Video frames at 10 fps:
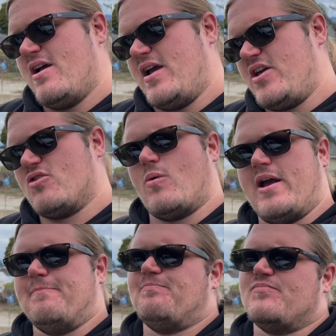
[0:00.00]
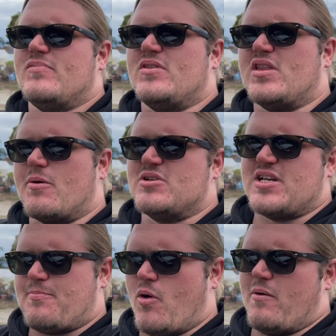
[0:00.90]
Either way, there was
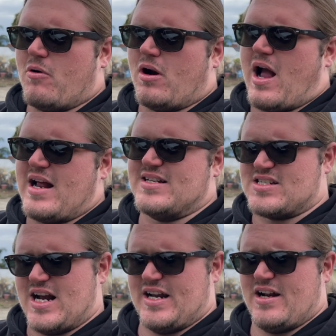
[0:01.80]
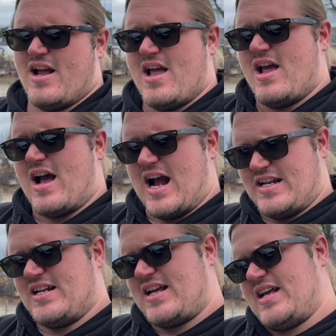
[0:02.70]
a point where I decided I
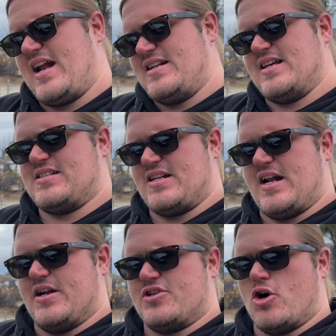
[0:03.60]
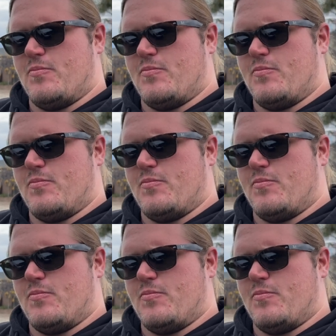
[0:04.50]
need to get a designated tow